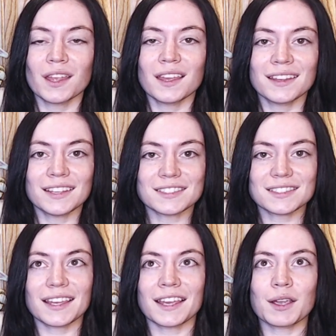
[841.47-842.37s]
He's
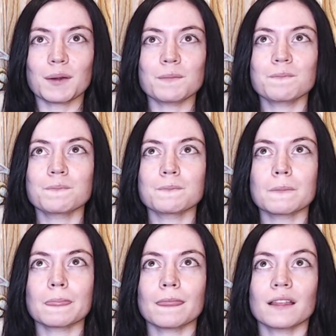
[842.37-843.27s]
like,
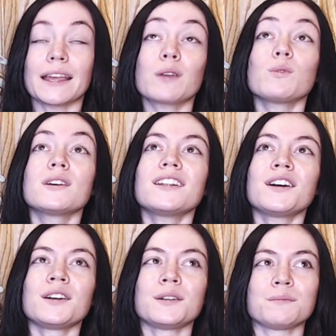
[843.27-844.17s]
like what,
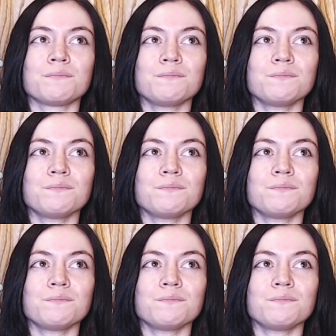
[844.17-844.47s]
um,